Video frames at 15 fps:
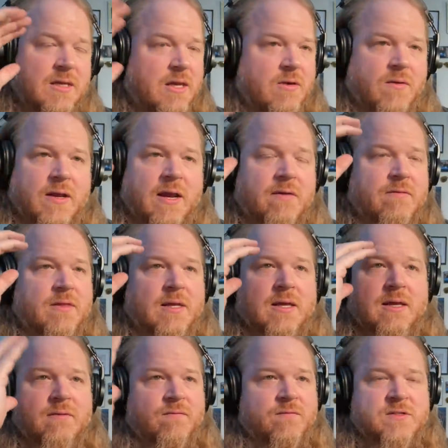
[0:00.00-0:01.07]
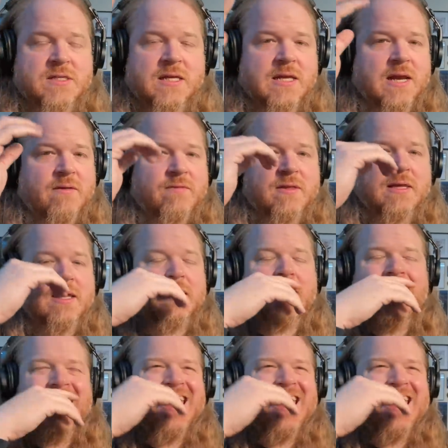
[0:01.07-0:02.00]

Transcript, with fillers: hearing everything and seeing everything,